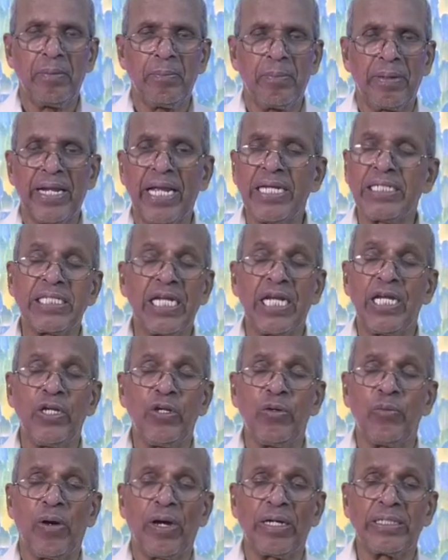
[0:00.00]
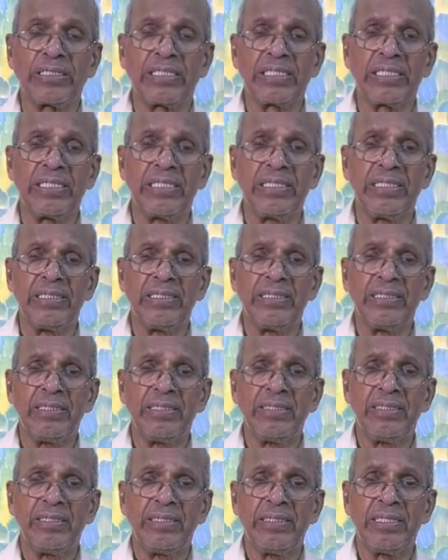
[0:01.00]
But I tell you what,
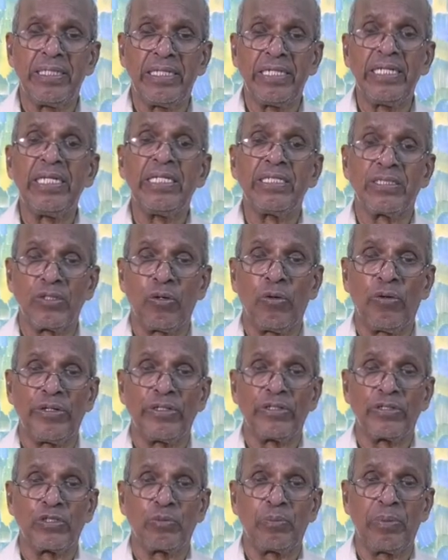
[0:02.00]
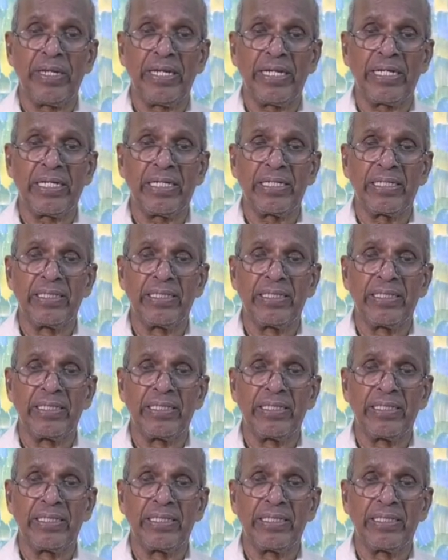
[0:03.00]
He is going to speak.